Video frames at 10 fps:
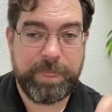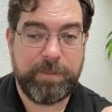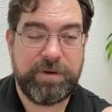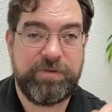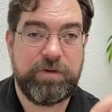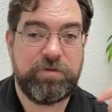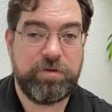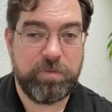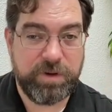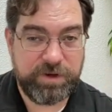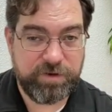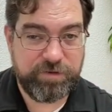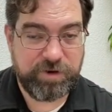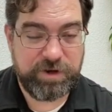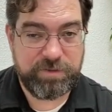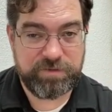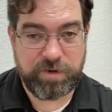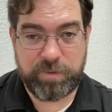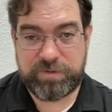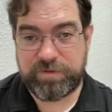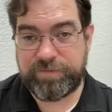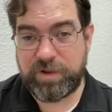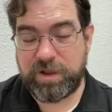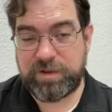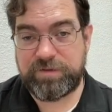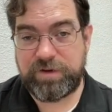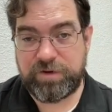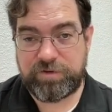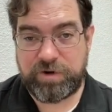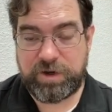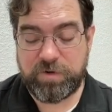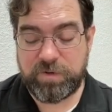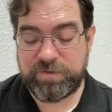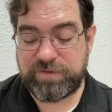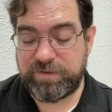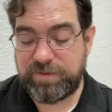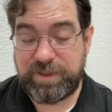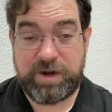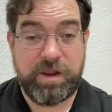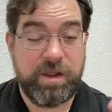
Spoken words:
but if you do want ear training, there's always a flawless ear training course that